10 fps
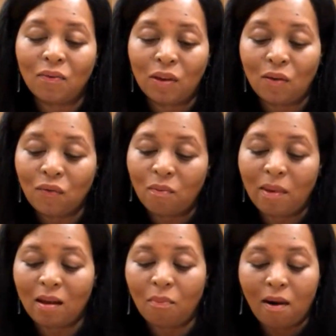you for
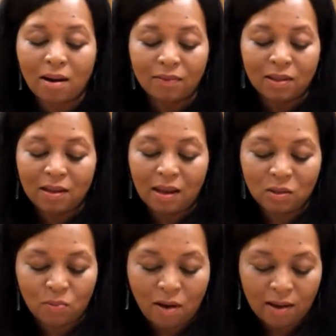being a part of today's
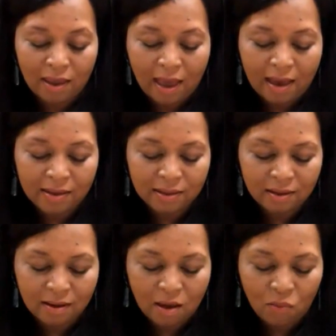broadcast
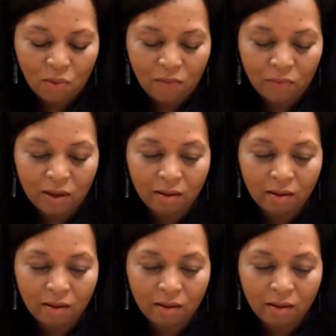and what